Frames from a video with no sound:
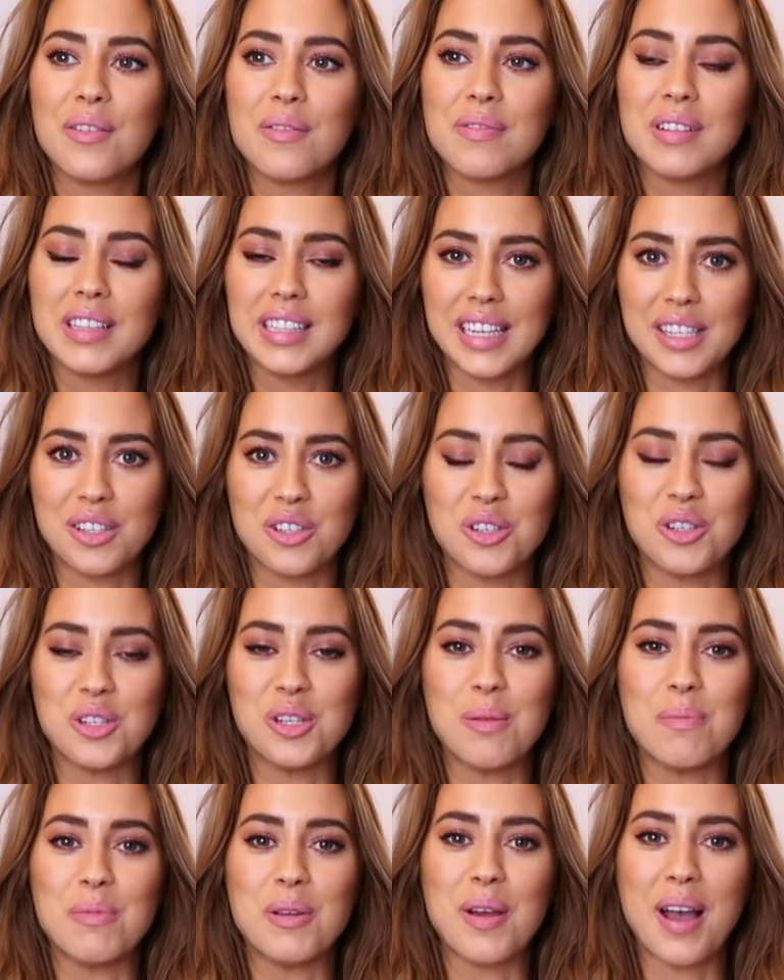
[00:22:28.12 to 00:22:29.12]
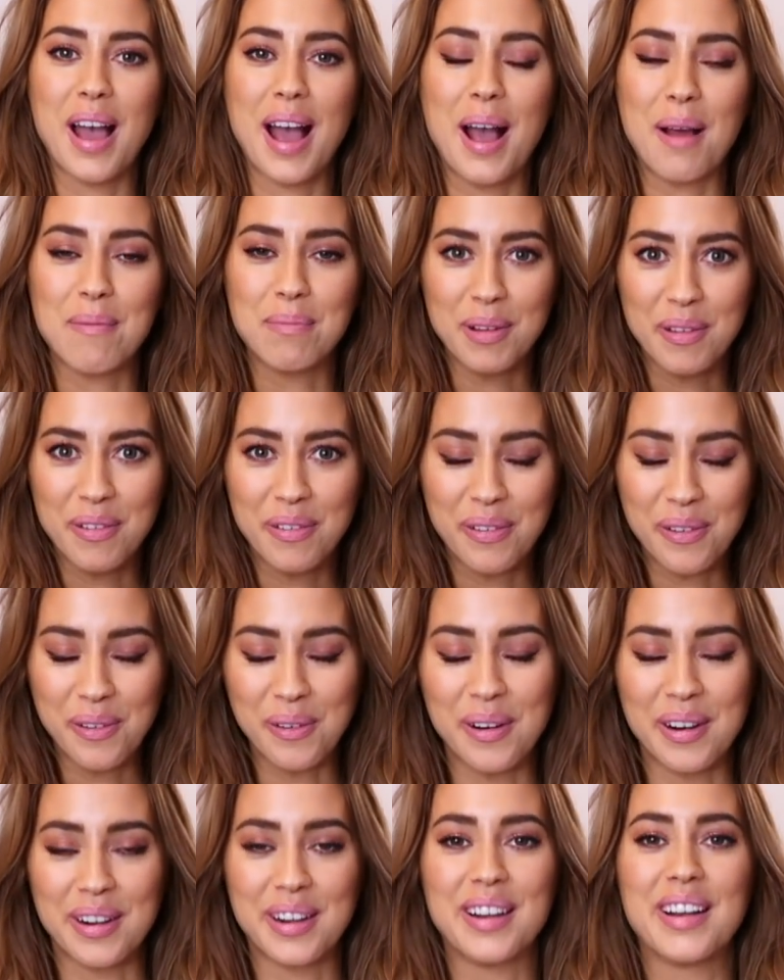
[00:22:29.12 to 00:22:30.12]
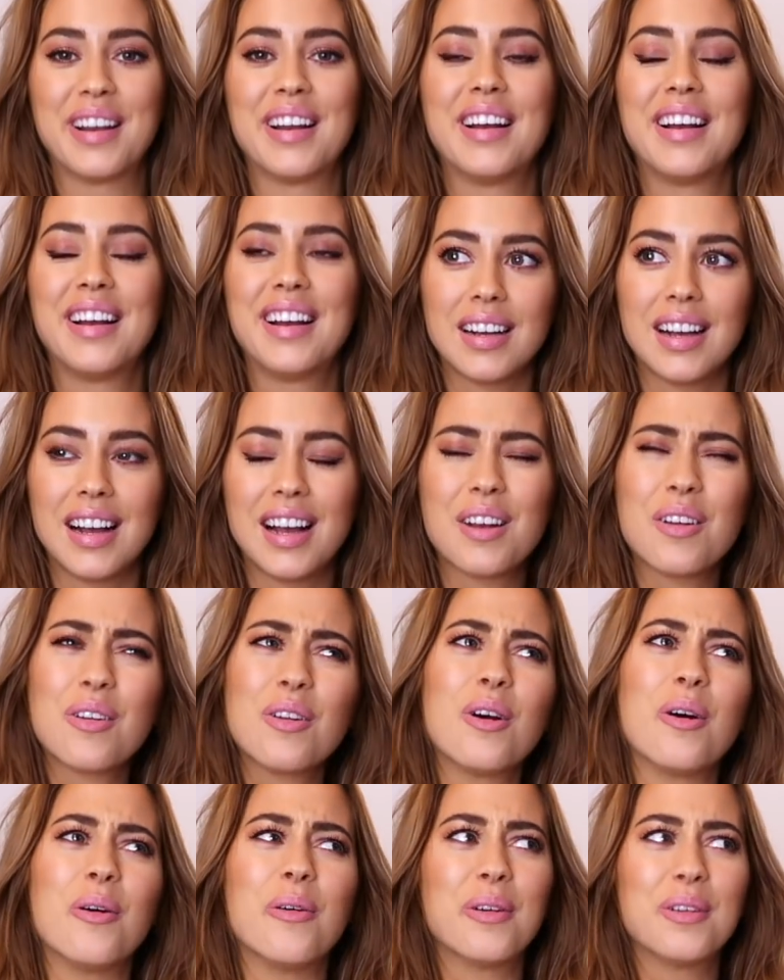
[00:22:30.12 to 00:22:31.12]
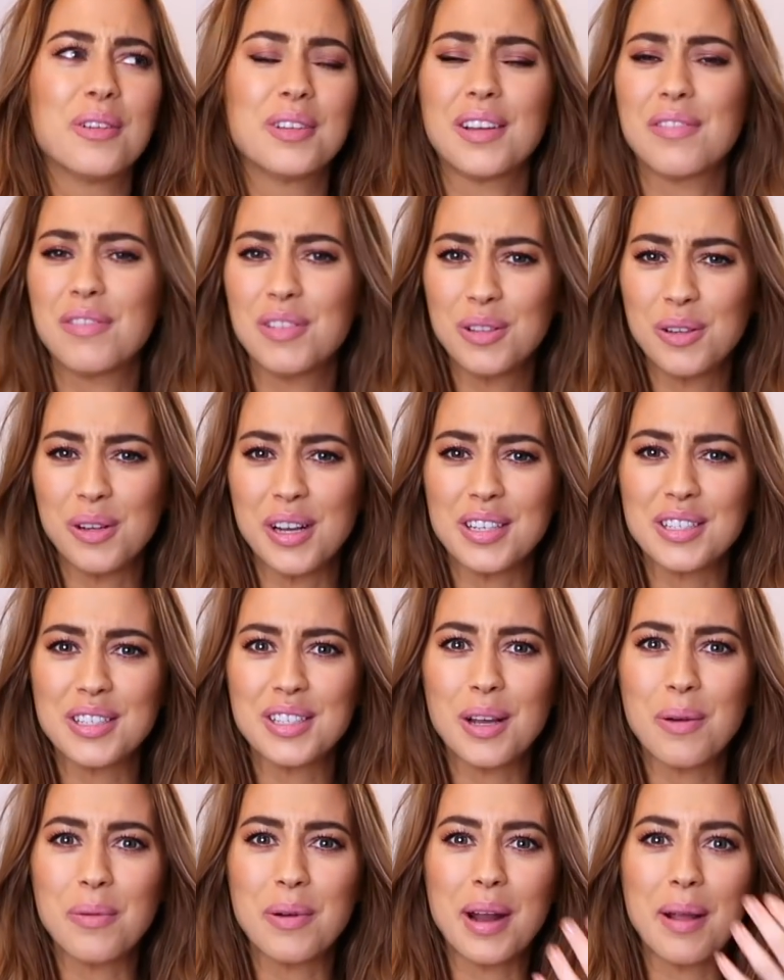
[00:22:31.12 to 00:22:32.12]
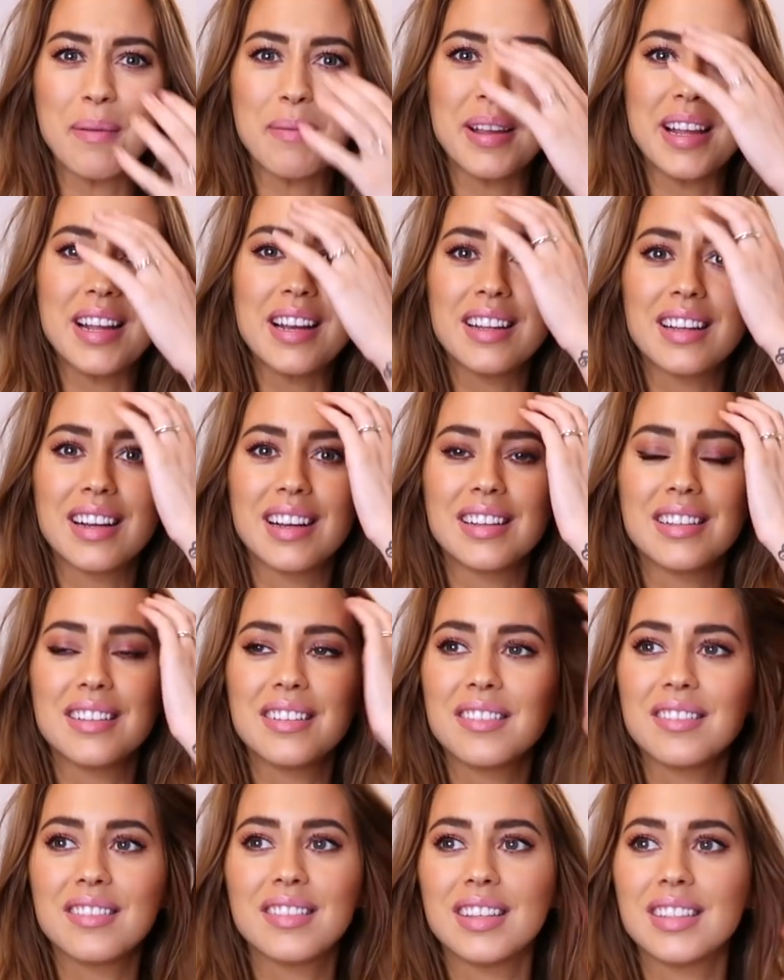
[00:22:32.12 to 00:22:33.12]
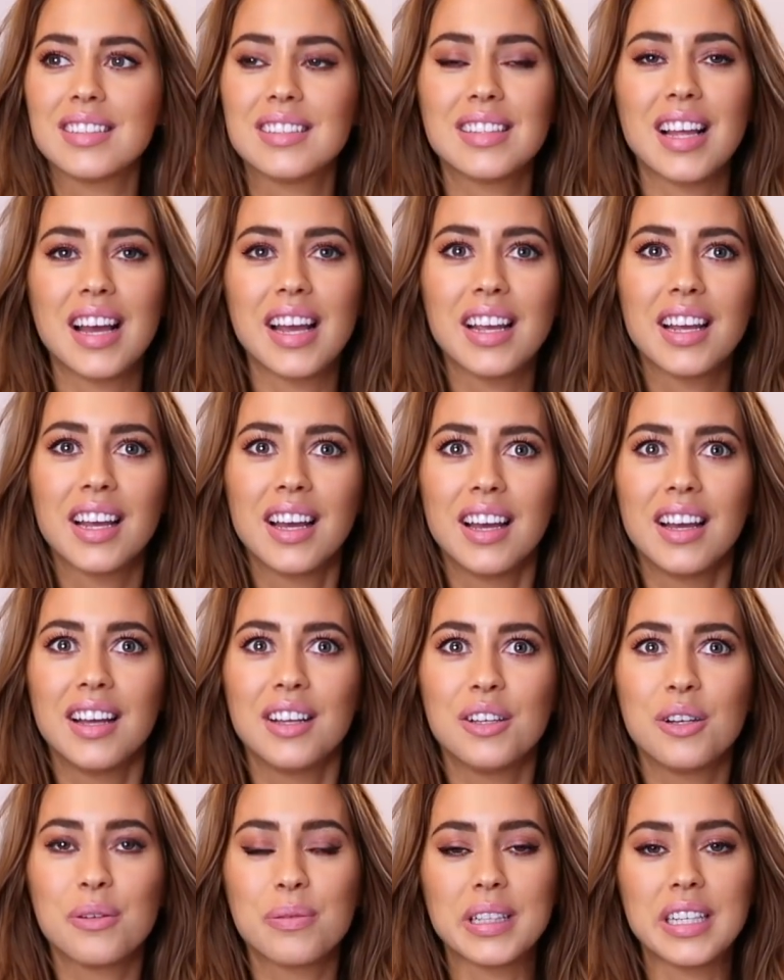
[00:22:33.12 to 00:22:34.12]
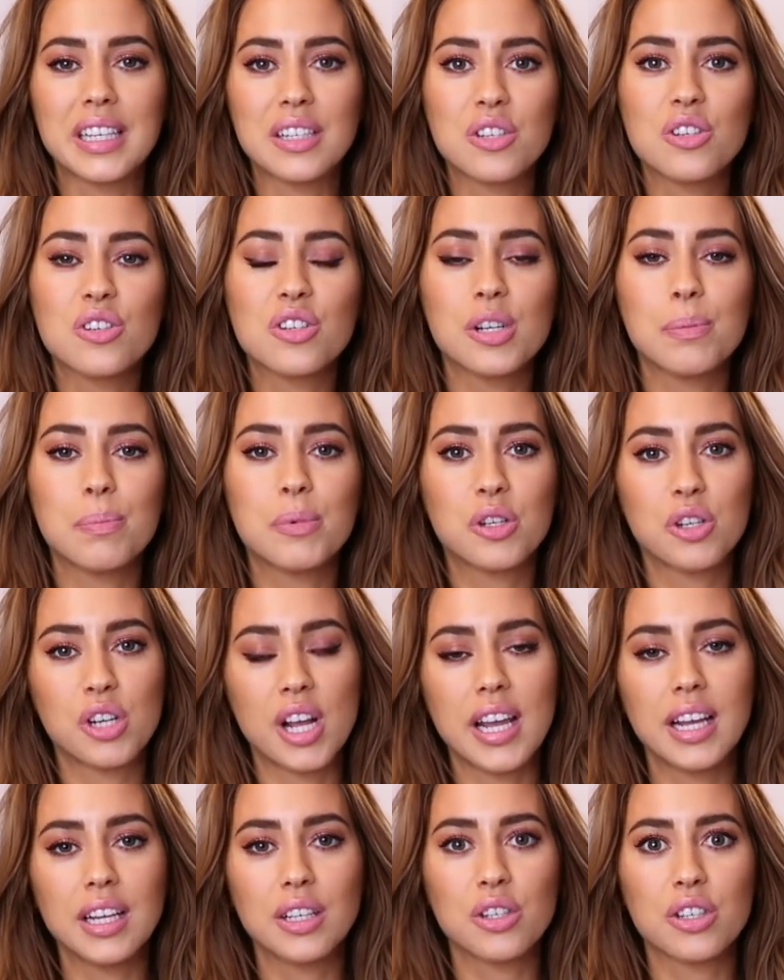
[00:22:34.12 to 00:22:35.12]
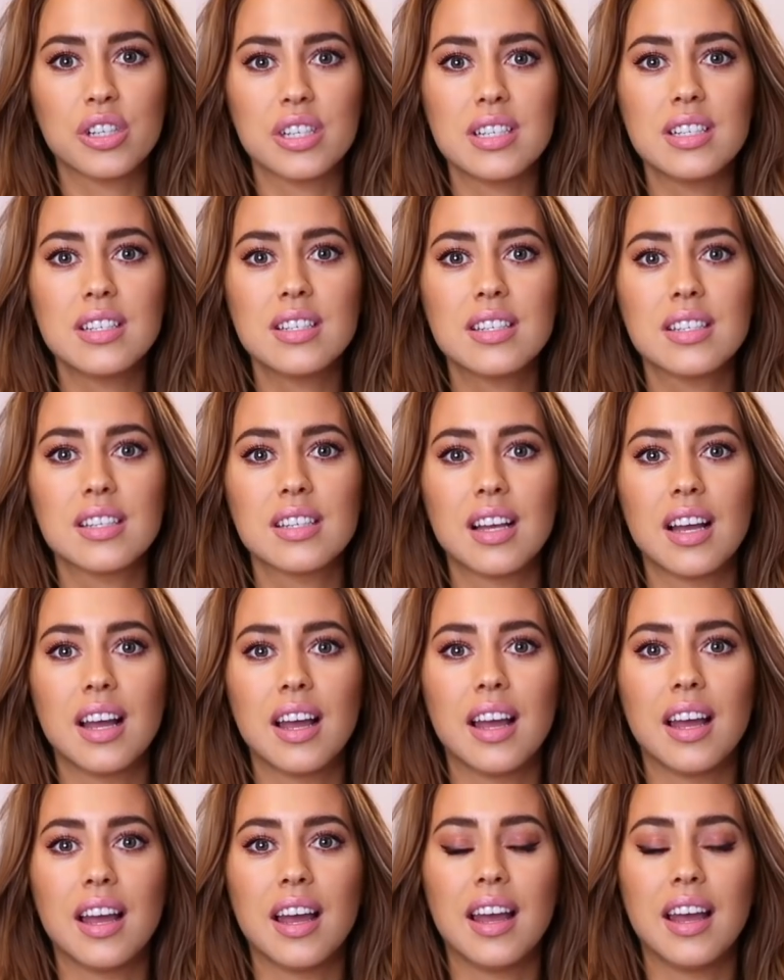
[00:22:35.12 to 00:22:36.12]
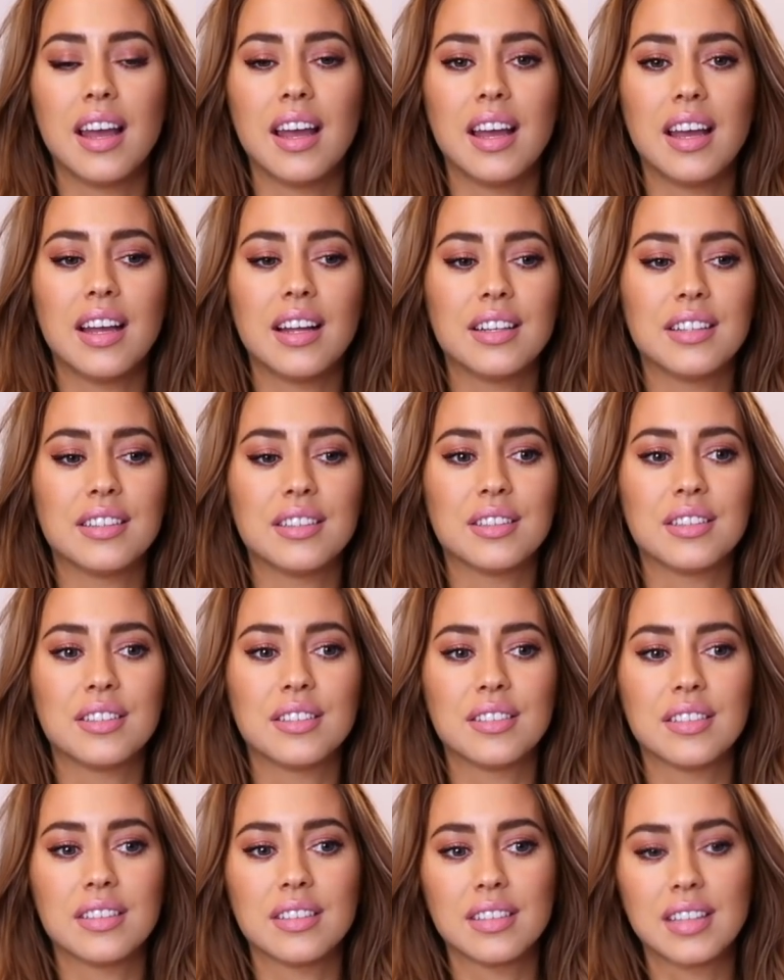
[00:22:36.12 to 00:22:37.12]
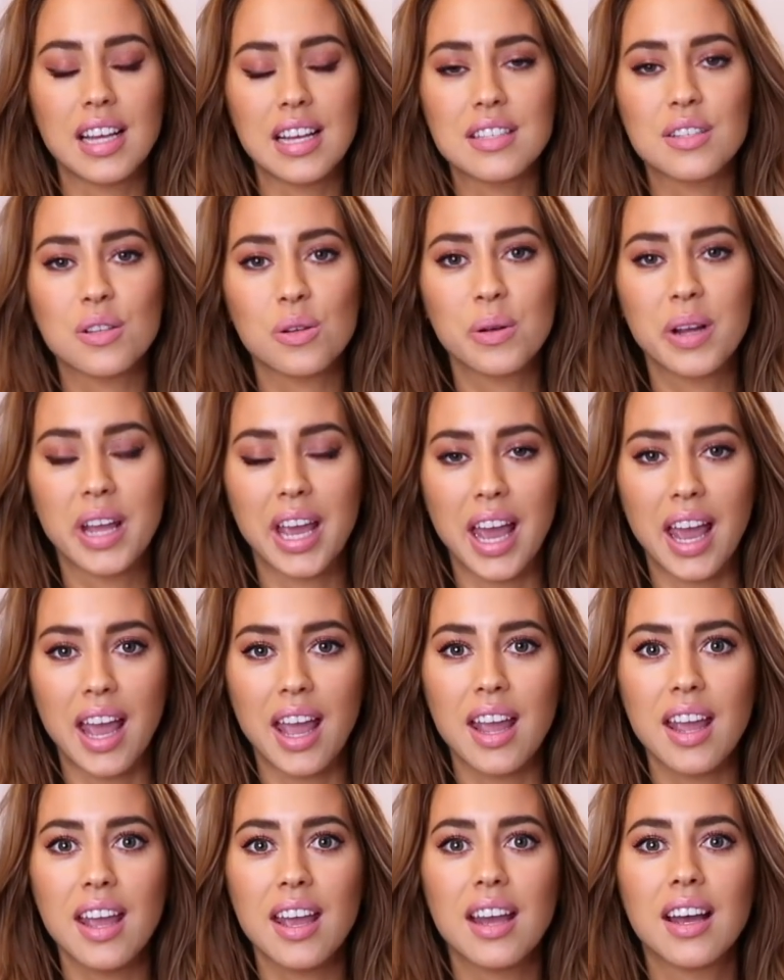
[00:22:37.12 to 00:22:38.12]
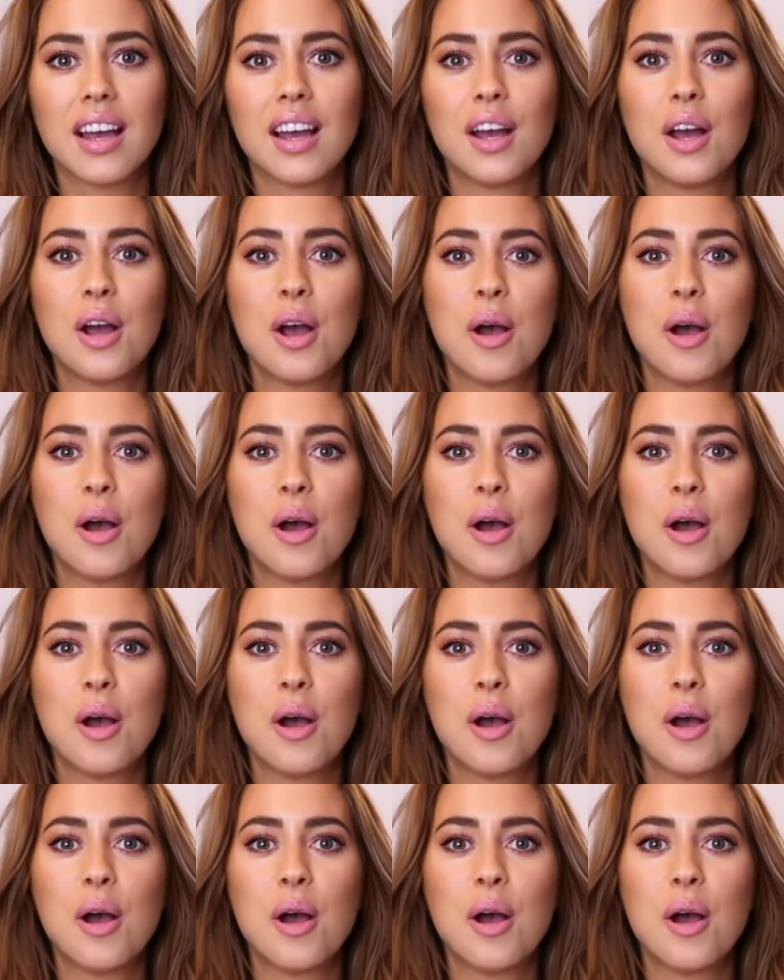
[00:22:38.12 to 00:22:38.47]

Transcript: relationship you had before. I don't know if you do understand what I mean. It's like your relationship changes, and that's okay,